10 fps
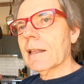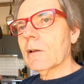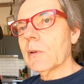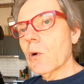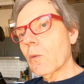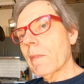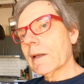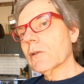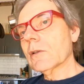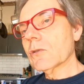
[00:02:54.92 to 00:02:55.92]
It'll be all
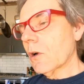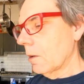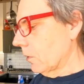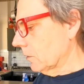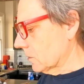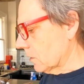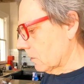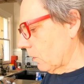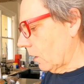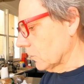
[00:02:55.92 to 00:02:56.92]
mounted on the tripod,
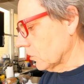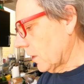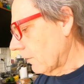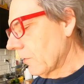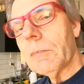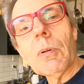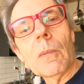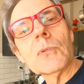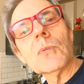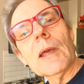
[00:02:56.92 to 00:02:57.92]
so won't have any
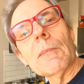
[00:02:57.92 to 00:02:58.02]
problems with